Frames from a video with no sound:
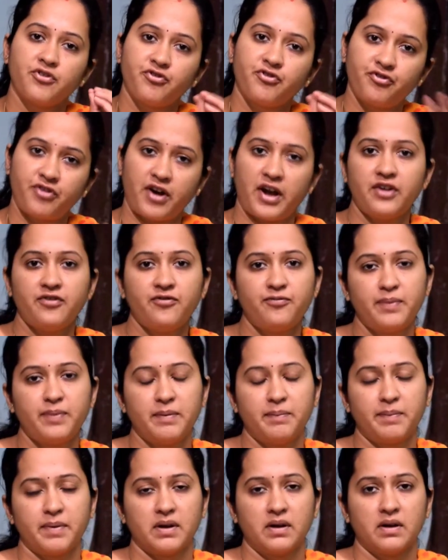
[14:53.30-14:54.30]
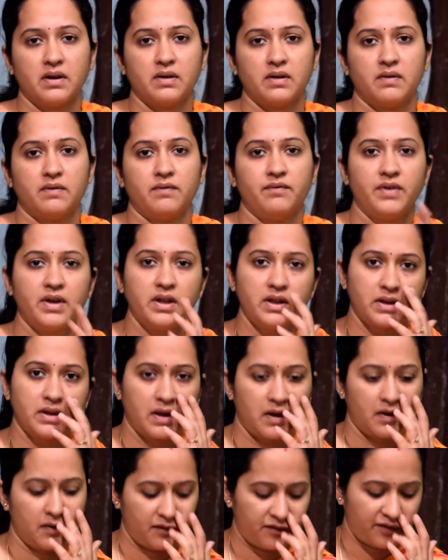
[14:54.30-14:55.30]
5 people, with
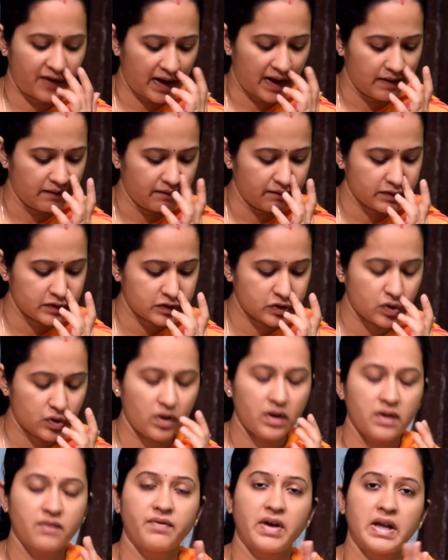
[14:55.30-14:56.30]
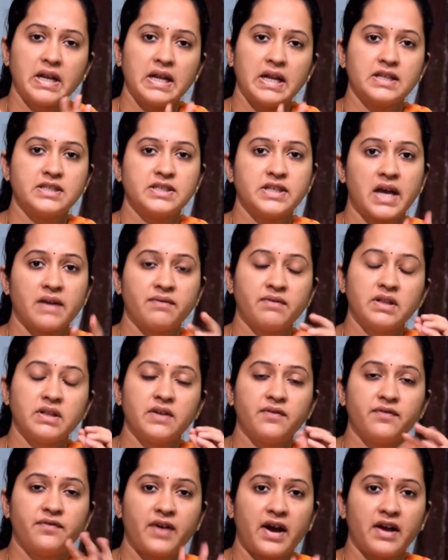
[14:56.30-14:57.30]
5. So when he will share with the
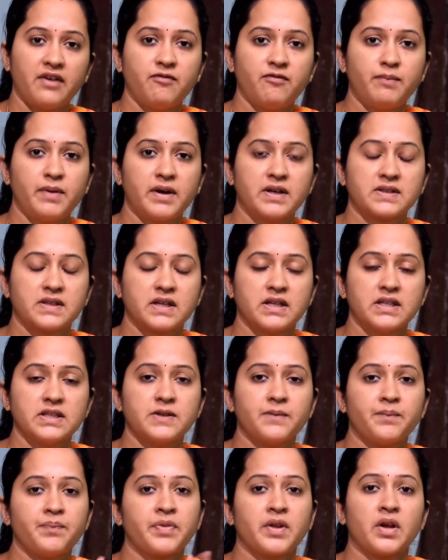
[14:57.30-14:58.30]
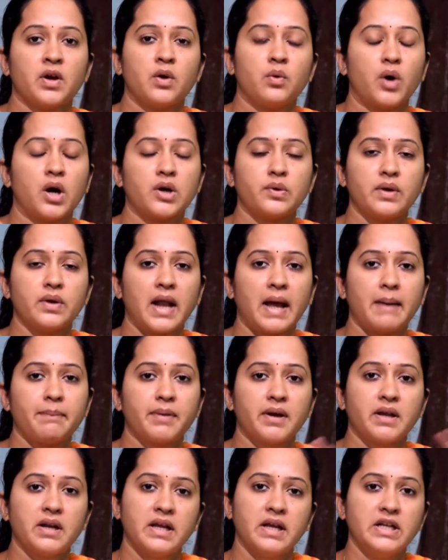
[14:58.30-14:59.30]
5 persons, what will
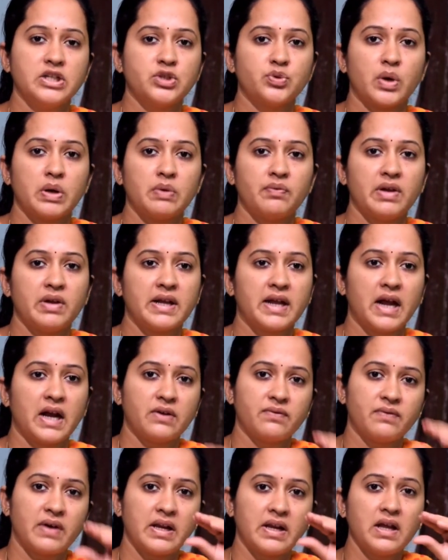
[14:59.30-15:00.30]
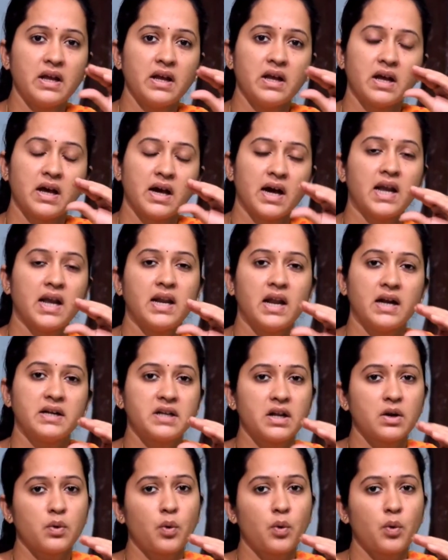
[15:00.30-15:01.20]
happen? Each one will get very little